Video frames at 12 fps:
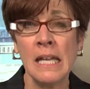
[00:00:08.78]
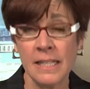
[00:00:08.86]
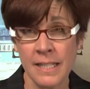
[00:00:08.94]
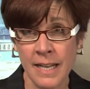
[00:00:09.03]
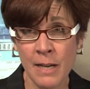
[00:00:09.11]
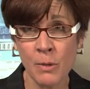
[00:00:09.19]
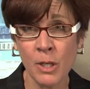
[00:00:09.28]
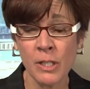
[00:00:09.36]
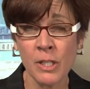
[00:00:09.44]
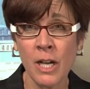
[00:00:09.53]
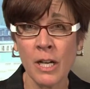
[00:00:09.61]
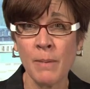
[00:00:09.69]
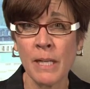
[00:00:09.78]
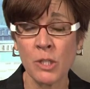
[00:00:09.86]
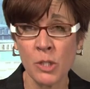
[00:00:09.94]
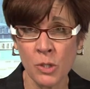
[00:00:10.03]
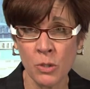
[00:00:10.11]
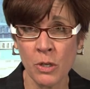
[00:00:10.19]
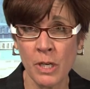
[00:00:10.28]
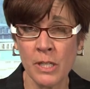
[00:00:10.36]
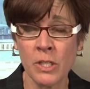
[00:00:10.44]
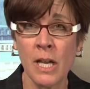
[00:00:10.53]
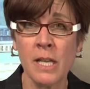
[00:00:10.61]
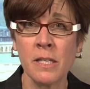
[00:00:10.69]
Today we're going to talk about storage
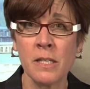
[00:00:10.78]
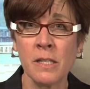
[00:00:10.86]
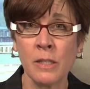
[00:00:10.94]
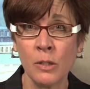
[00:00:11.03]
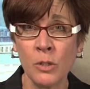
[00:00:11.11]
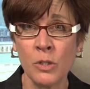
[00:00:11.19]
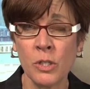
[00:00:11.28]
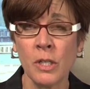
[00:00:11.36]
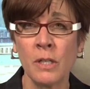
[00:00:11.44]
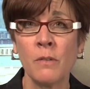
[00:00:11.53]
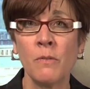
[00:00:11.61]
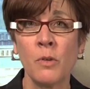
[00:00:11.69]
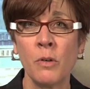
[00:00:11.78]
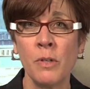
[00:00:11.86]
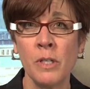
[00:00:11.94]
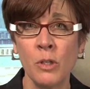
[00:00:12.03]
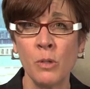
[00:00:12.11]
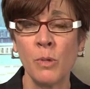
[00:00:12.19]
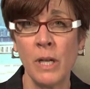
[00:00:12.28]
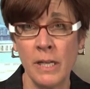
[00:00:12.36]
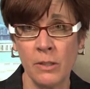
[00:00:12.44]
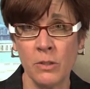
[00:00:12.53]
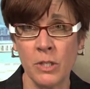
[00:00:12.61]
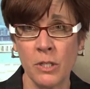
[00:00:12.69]
as a solution for renewable
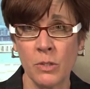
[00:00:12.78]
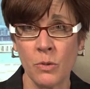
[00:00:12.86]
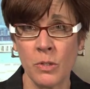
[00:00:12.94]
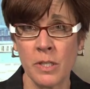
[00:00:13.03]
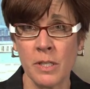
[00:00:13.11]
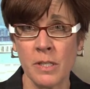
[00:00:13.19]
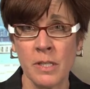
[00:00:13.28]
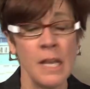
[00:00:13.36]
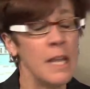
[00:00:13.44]
energy sources.